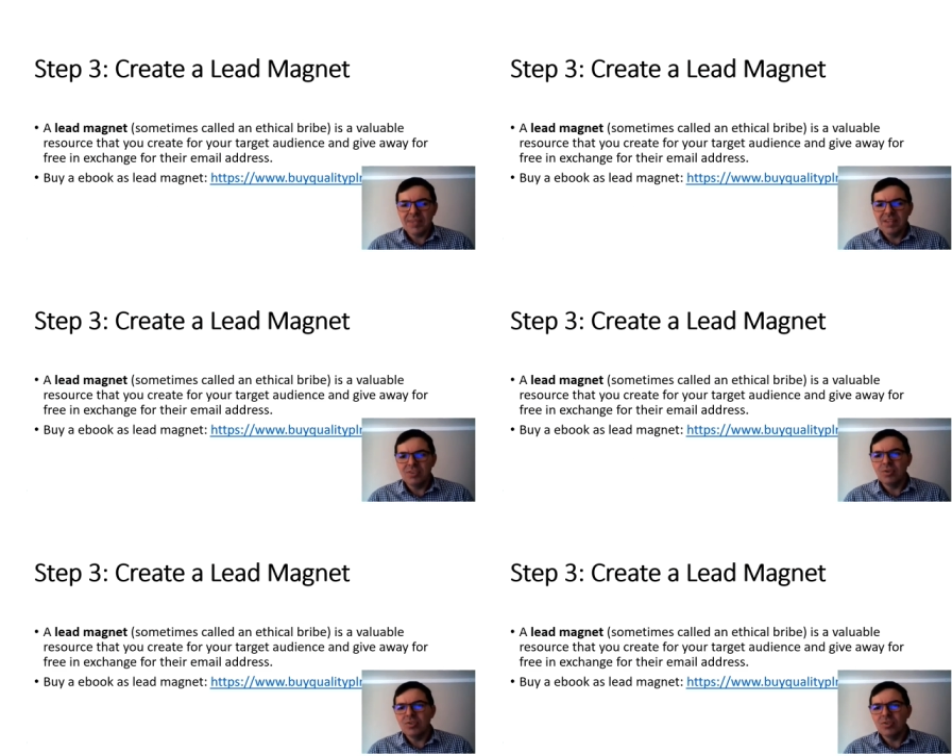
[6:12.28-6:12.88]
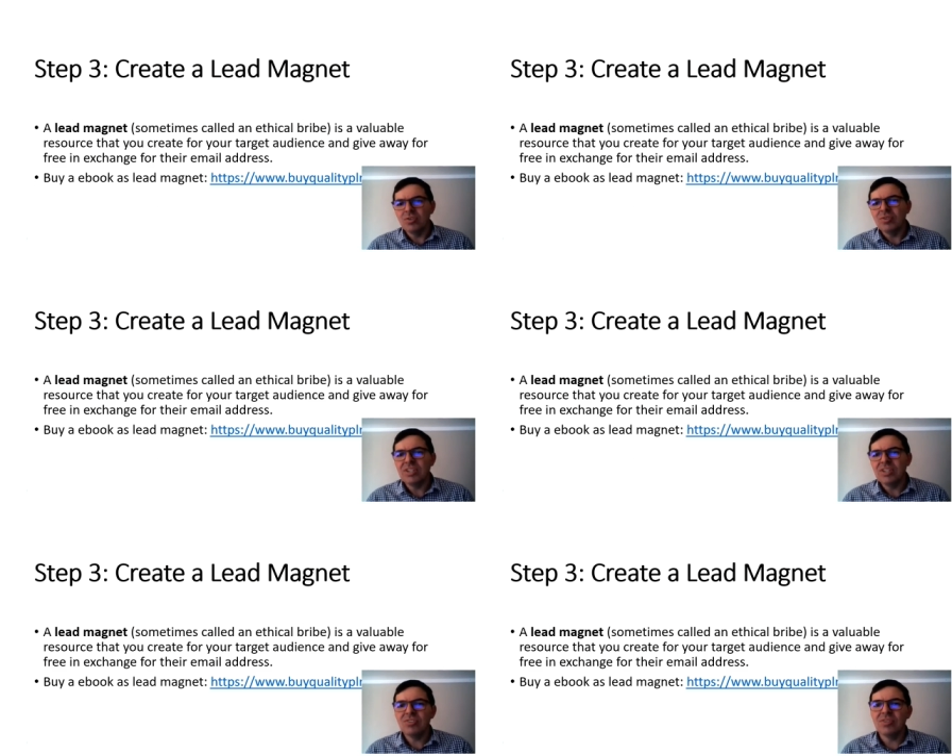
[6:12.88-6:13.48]
you you
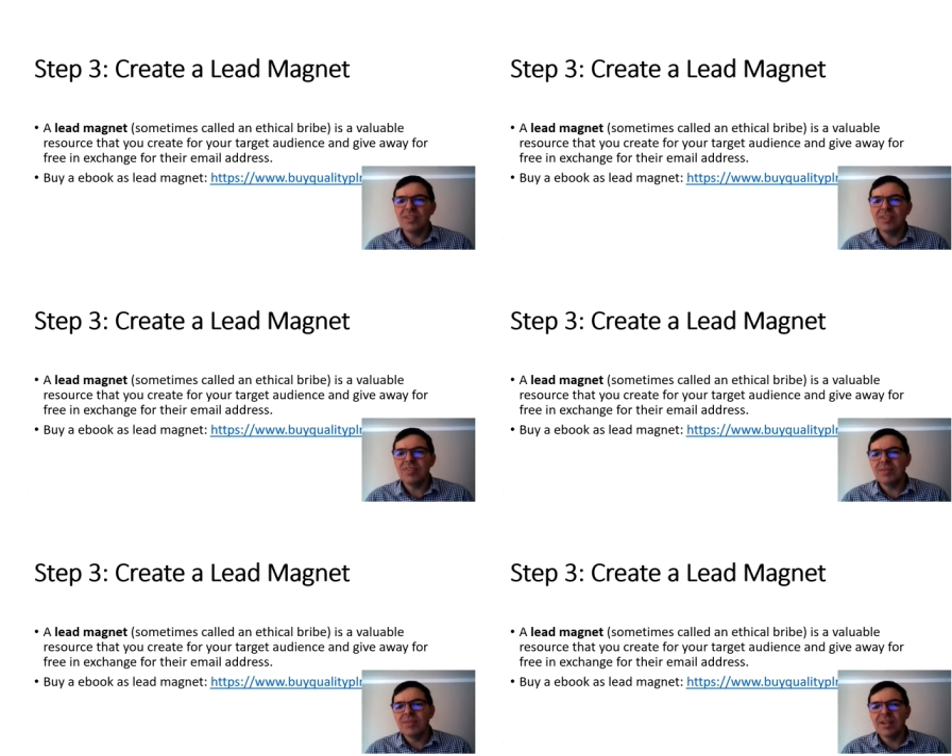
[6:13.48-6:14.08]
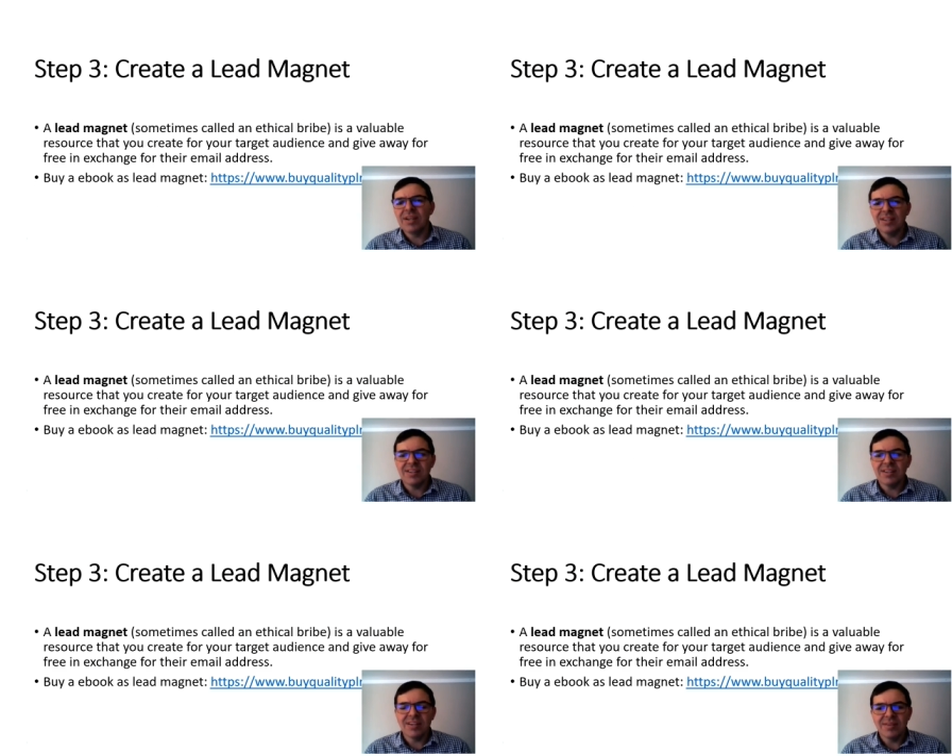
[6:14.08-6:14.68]
need to give them like uh,